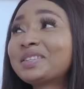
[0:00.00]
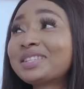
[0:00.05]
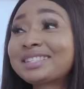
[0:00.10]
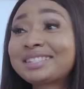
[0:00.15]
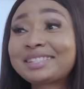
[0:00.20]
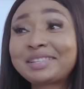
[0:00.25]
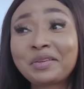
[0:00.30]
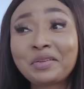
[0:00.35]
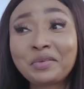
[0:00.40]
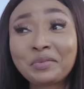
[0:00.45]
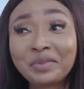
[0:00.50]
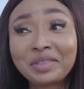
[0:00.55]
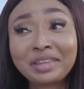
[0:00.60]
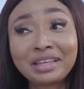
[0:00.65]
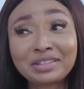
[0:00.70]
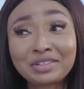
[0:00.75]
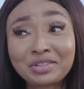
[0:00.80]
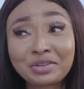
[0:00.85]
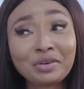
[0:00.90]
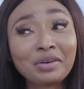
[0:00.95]
Just tell me
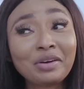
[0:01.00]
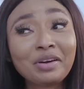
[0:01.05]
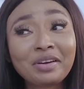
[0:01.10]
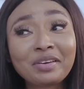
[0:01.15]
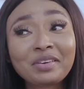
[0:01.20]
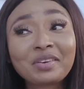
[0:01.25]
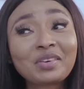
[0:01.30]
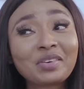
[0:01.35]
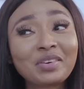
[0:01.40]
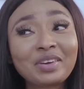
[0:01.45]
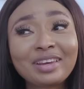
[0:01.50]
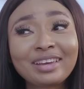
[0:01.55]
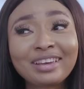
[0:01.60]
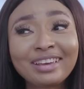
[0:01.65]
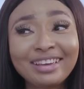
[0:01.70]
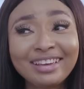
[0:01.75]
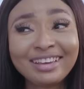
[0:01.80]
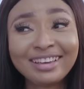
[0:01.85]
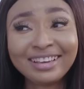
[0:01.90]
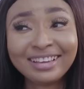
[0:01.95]
that you're
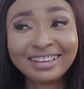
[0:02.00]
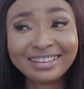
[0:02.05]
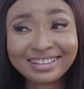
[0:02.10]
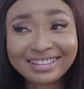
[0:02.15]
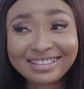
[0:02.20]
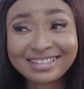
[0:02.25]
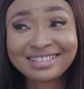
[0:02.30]
hungry.